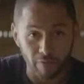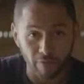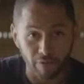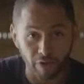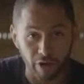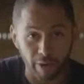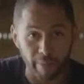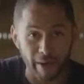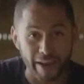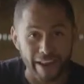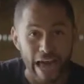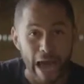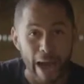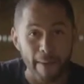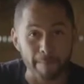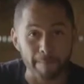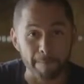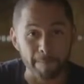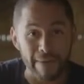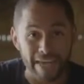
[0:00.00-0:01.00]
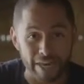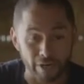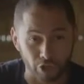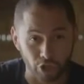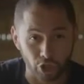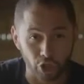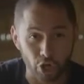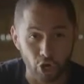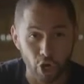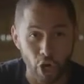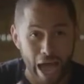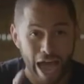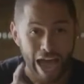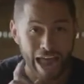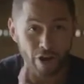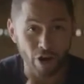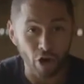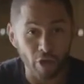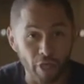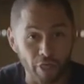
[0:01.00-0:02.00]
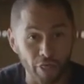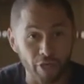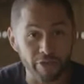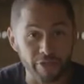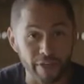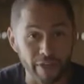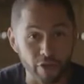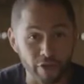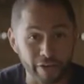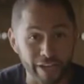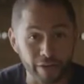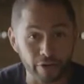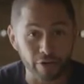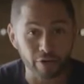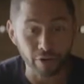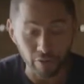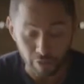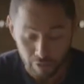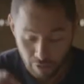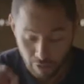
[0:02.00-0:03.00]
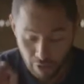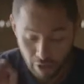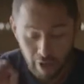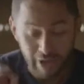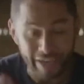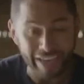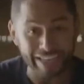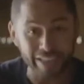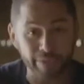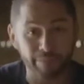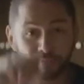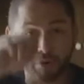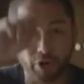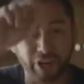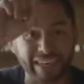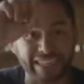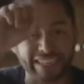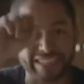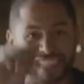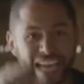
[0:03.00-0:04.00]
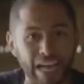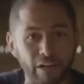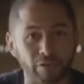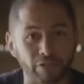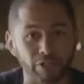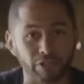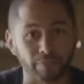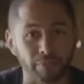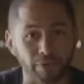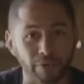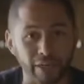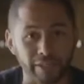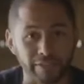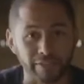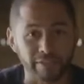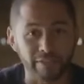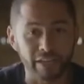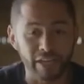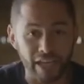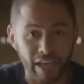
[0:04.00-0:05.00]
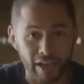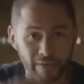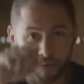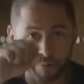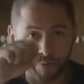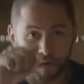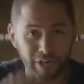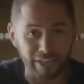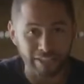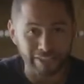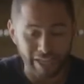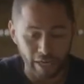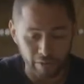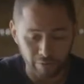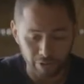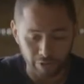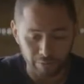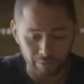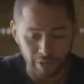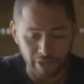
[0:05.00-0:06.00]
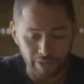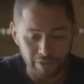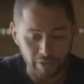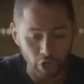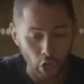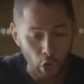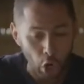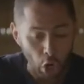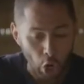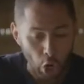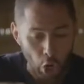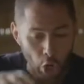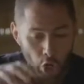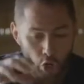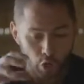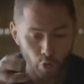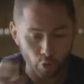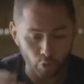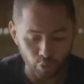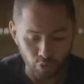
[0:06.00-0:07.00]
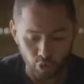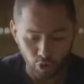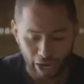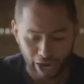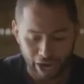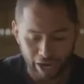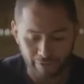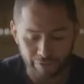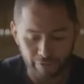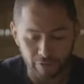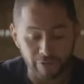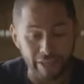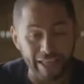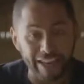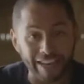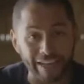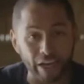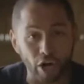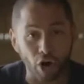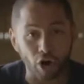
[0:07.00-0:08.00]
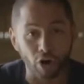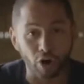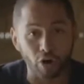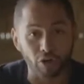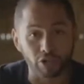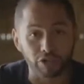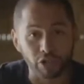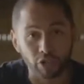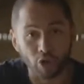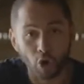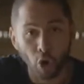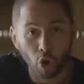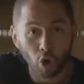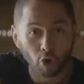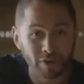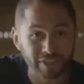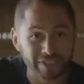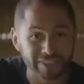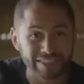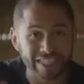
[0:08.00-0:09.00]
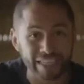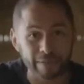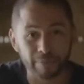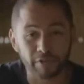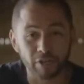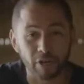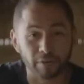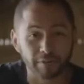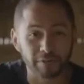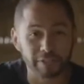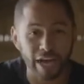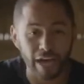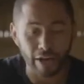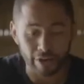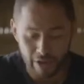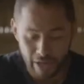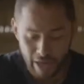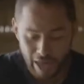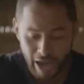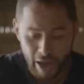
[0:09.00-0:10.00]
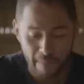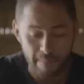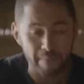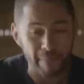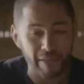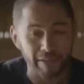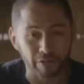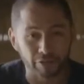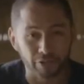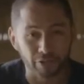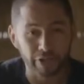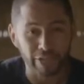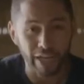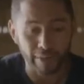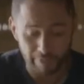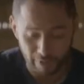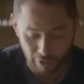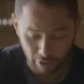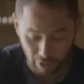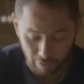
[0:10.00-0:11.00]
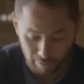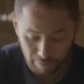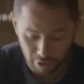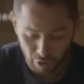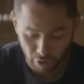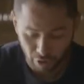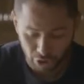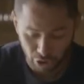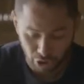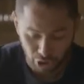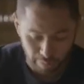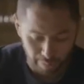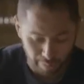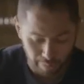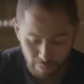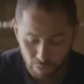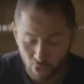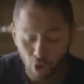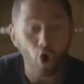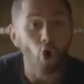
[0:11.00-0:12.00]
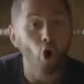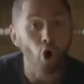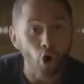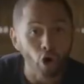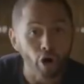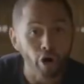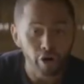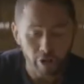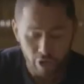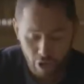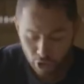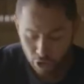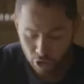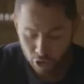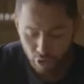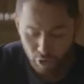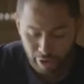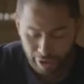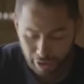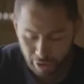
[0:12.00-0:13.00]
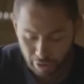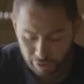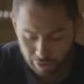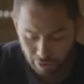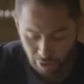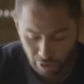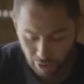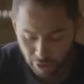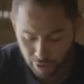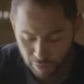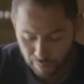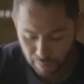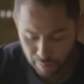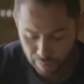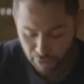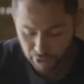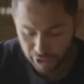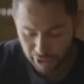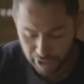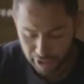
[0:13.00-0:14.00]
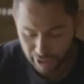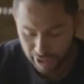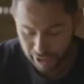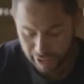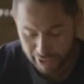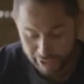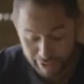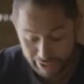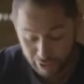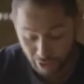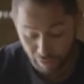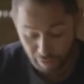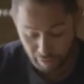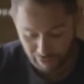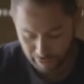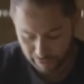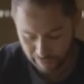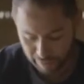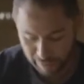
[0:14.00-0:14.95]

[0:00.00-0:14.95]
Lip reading: for about a minute. Another thing that you can do is put in a sandwich press. If you put in a sandwich press, you have to let it go until all the steam comes out and the tortilla becomes crunchy. Or you can also put it in the oven